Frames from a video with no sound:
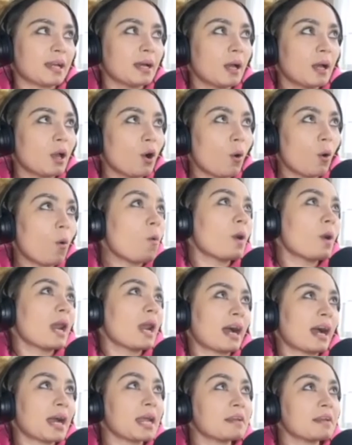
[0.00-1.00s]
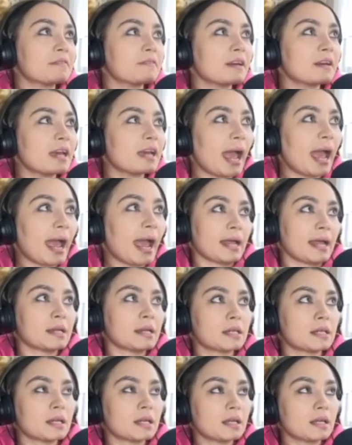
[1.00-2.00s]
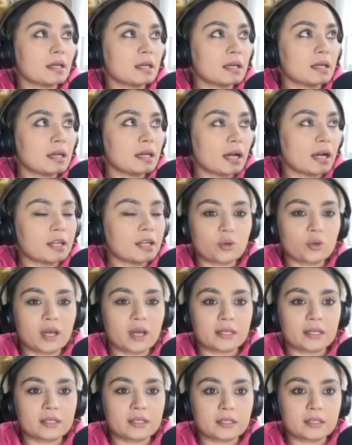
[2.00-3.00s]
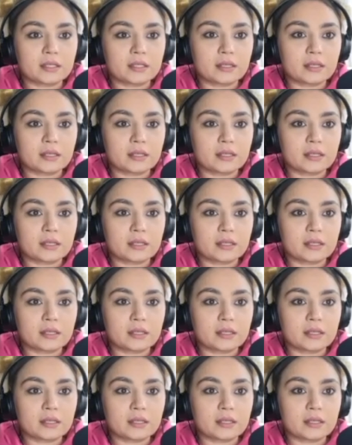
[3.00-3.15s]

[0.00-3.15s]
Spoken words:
whole life had a dress